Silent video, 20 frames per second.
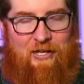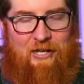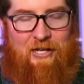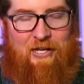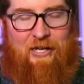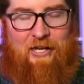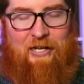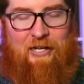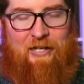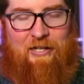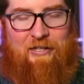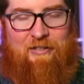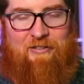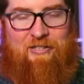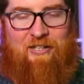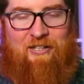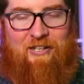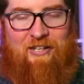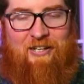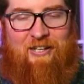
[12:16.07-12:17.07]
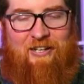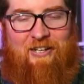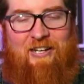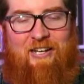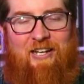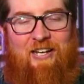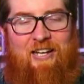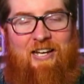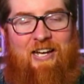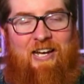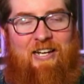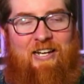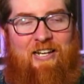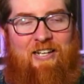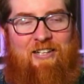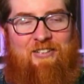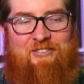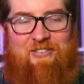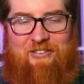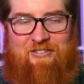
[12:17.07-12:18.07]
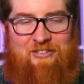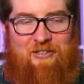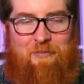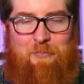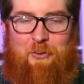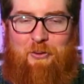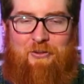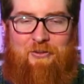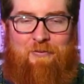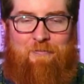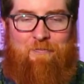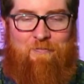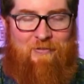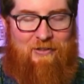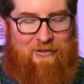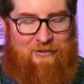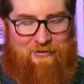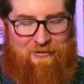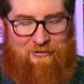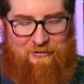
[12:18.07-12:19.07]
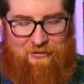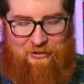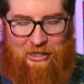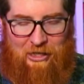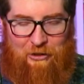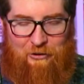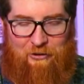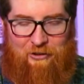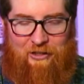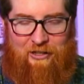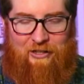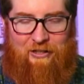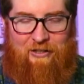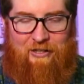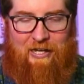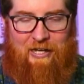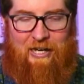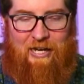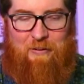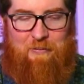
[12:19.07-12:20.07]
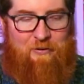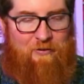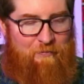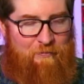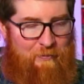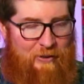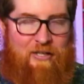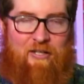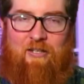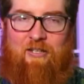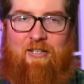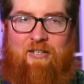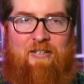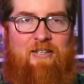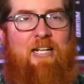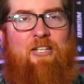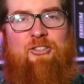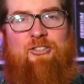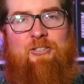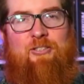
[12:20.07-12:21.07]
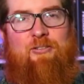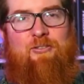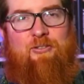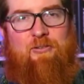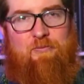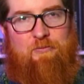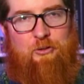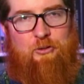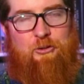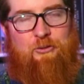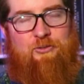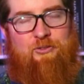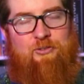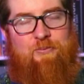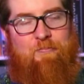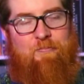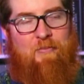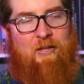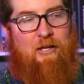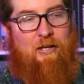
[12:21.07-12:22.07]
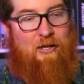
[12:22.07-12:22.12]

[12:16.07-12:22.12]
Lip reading: And, and it is a simple tile-laying game of making connections and routes.